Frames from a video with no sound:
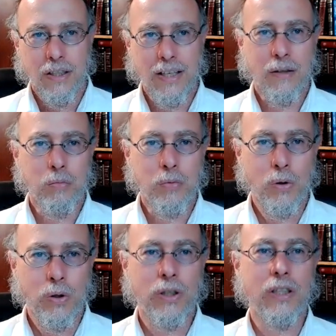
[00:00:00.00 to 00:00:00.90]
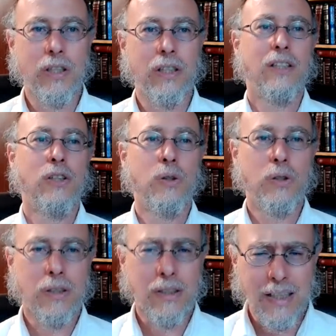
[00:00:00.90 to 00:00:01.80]
That the more
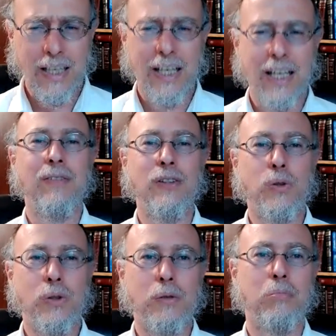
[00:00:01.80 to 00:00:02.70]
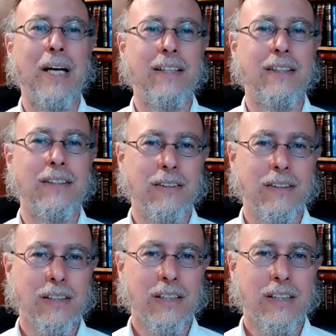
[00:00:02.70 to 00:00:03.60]
time you spend
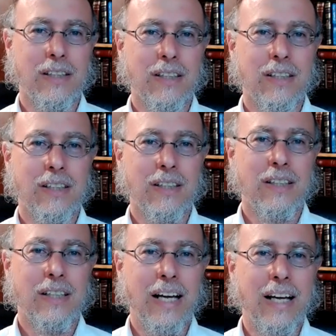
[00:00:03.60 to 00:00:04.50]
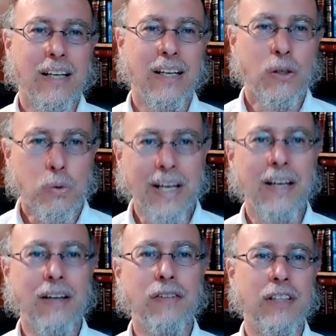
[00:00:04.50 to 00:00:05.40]

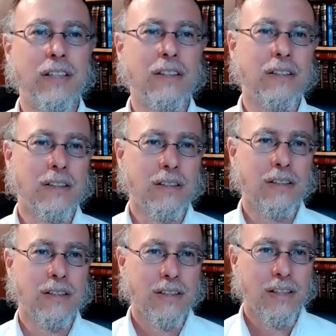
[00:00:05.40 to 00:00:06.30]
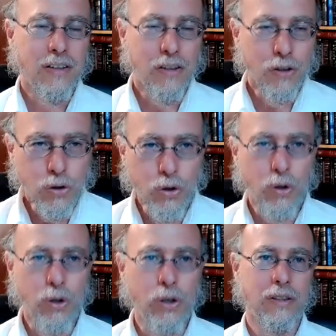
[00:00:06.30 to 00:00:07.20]
engraving the
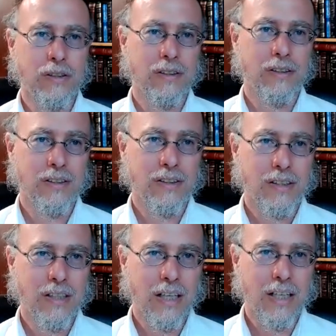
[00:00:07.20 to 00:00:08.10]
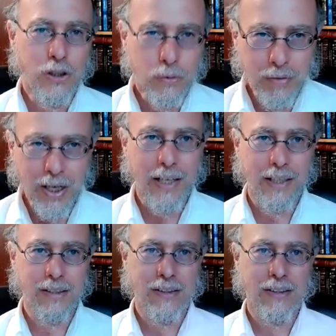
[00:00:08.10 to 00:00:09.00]
good on your
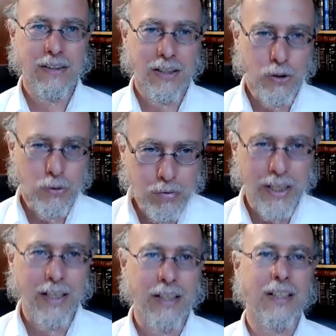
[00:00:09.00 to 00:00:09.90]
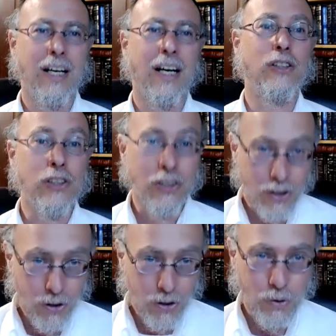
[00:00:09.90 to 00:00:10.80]
mind, on your brain, on your
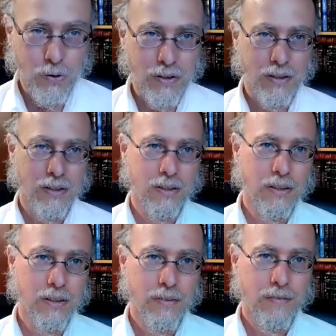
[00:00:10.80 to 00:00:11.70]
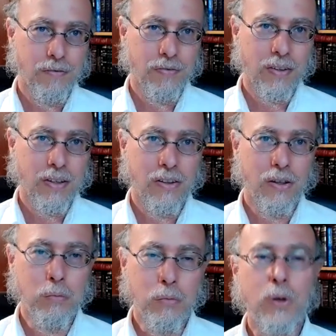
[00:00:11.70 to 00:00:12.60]
soul,
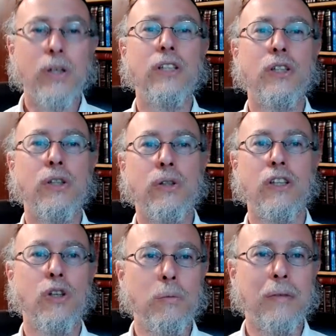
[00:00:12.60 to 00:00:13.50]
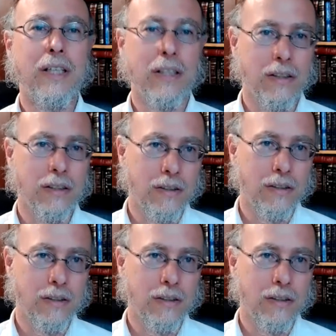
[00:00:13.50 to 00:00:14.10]
the more you're illuminated.